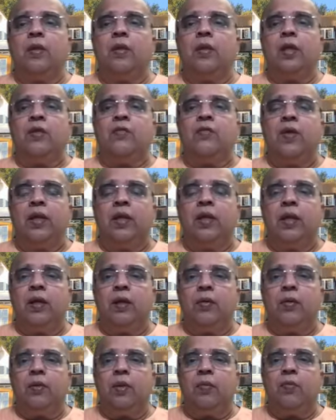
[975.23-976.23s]
That's why
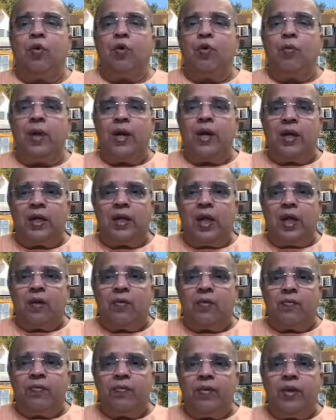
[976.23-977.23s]
the moment they
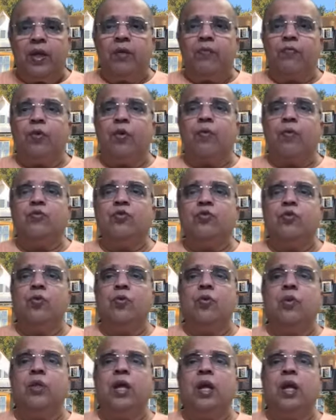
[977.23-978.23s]
are free from
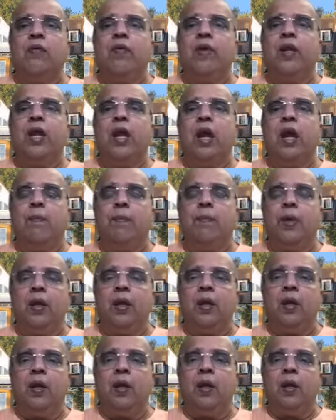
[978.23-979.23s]
school, they are very
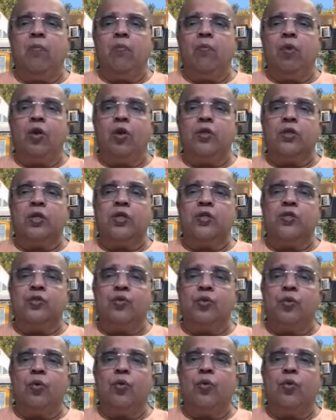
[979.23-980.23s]
happy. Because in
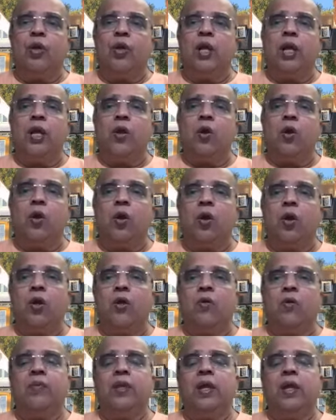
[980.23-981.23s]
school, a lot
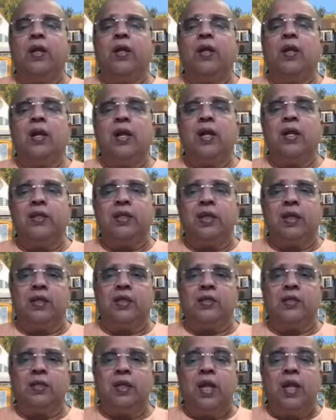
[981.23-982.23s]
of their
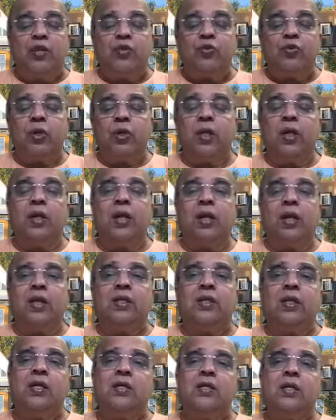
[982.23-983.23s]
kleshas, natural
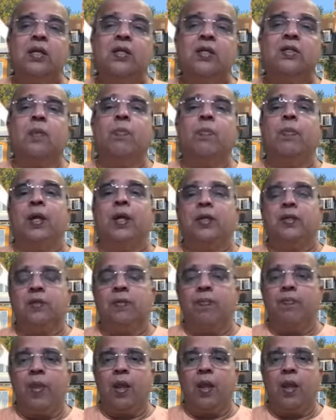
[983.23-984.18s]
kleshas, are suppressed.